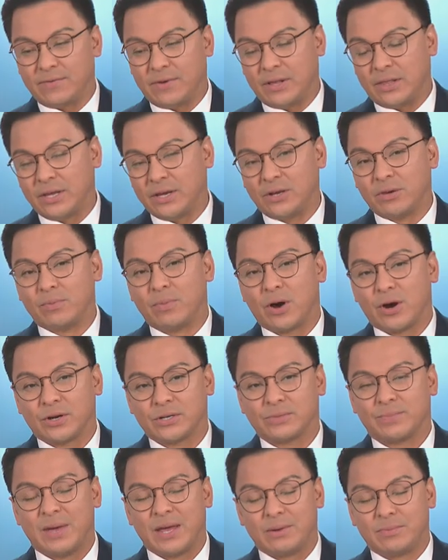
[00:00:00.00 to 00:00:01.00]
a legal
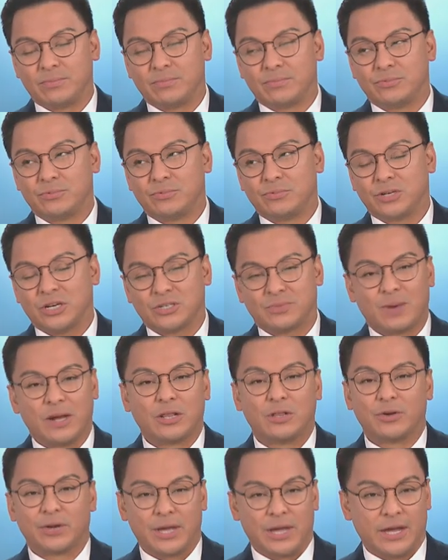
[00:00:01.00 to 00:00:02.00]
bar is met just
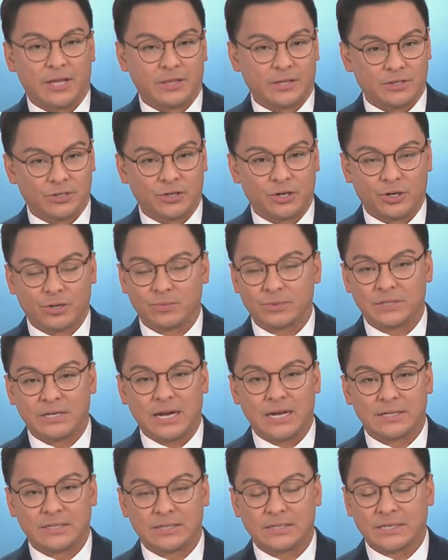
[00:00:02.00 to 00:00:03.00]
by looking at the
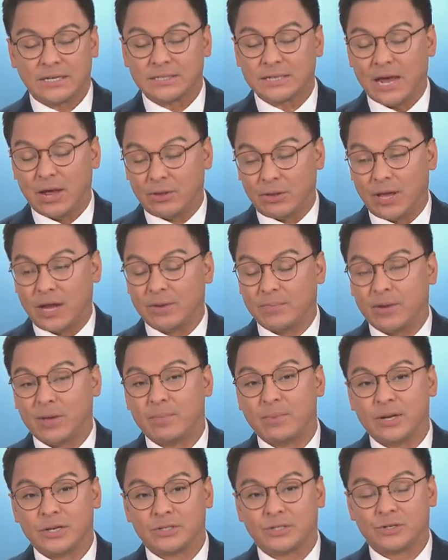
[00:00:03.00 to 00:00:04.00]
circumstances as outlined
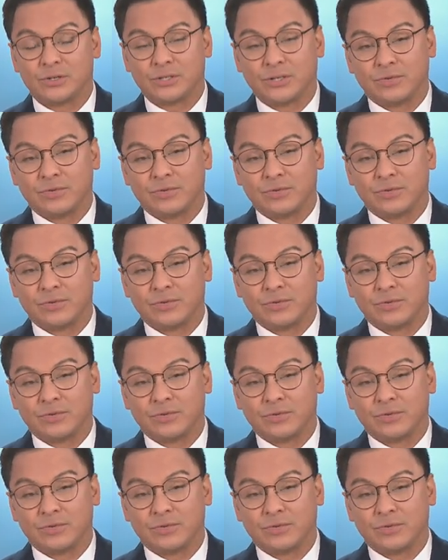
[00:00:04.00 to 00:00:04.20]
by ministers,